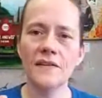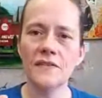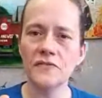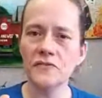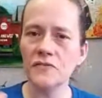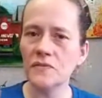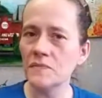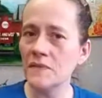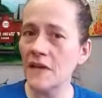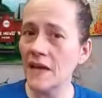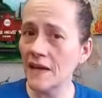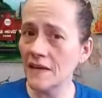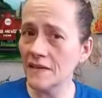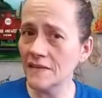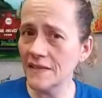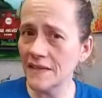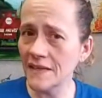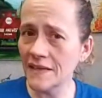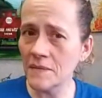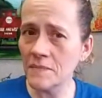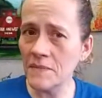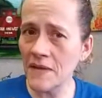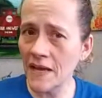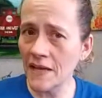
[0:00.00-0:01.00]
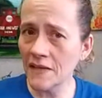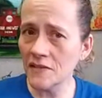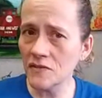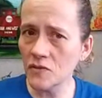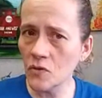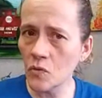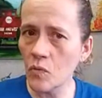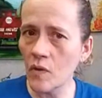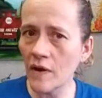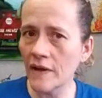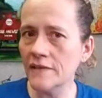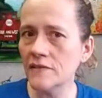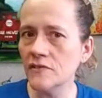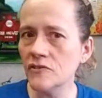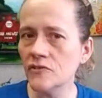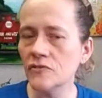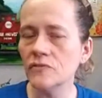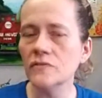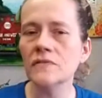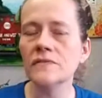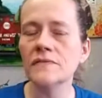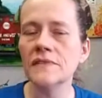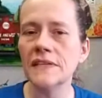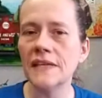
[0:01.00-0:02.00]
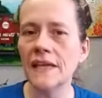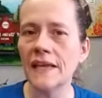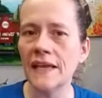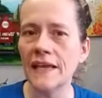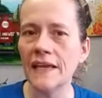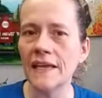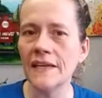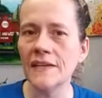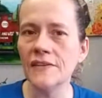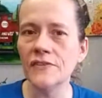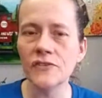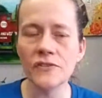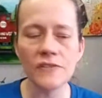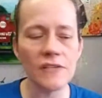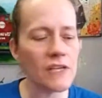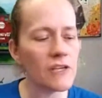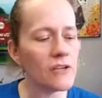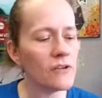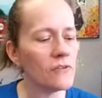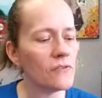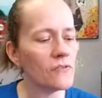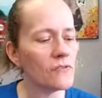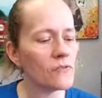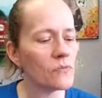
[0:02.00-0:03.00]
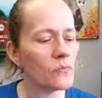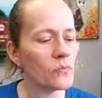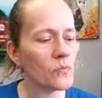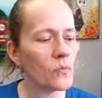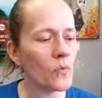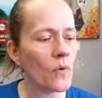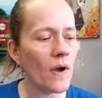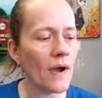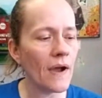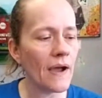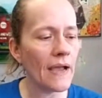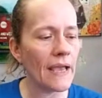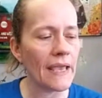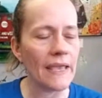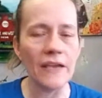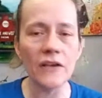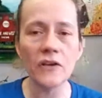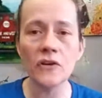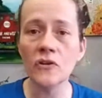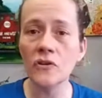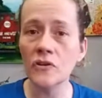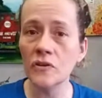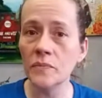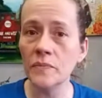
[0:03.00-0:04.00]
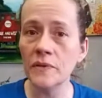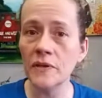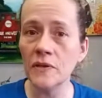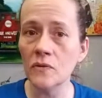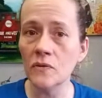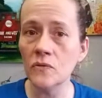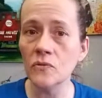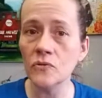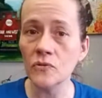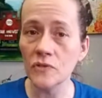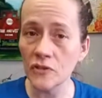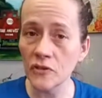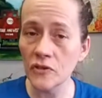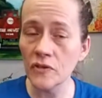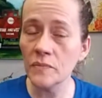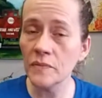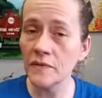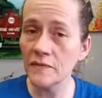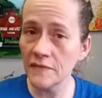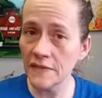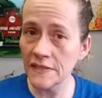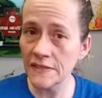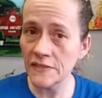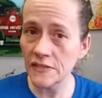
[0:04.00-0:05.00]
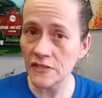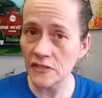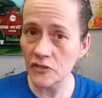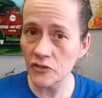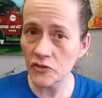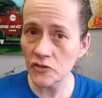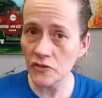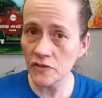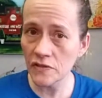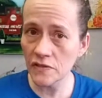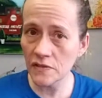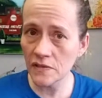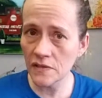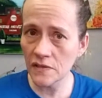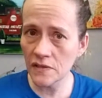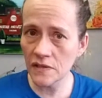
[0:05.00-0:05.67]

So I'm not, and I'm not quite sure of the age, and here's why. It could be older. It could be vintage.